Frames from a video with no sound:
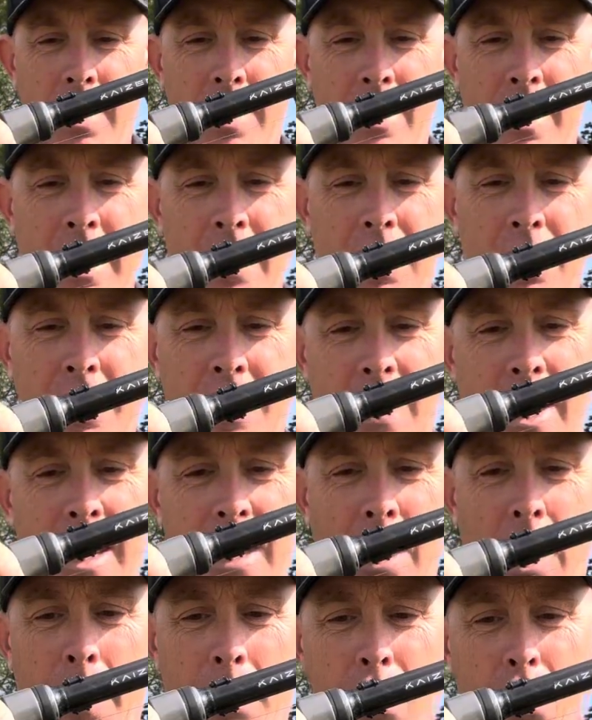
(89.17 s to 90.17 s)
Can you see
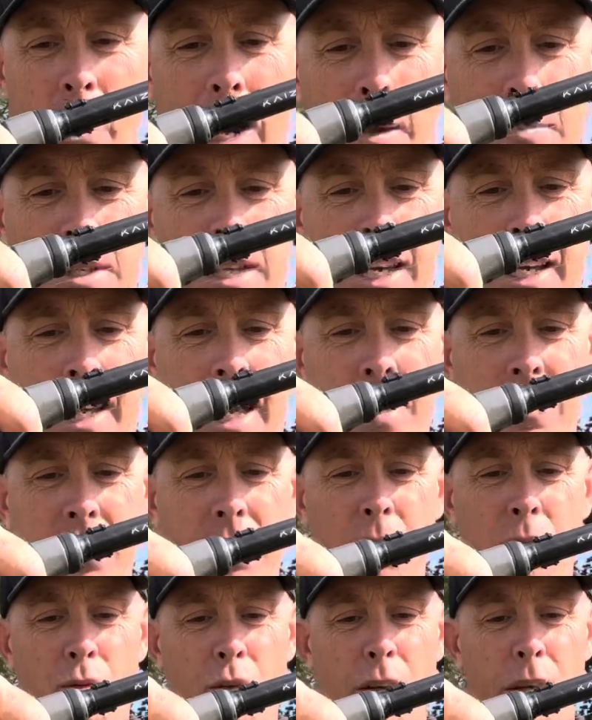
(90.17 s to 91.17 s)
that I've trapped it against
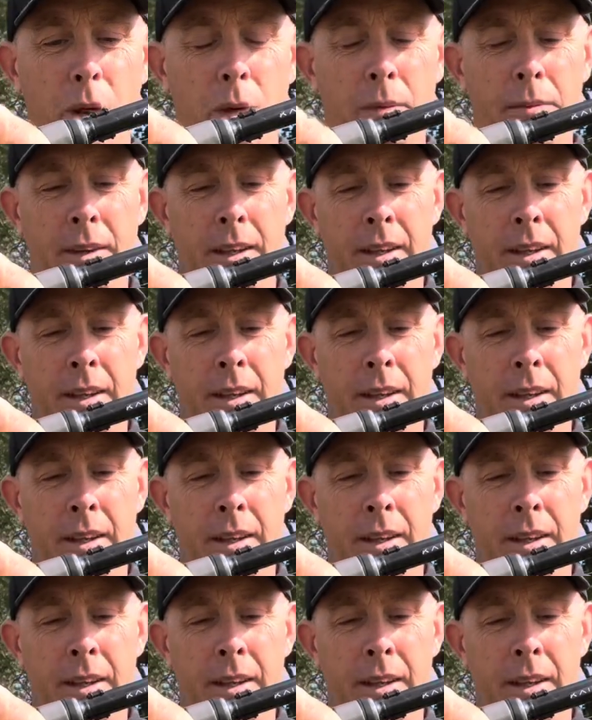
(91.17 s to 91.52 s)
the reel?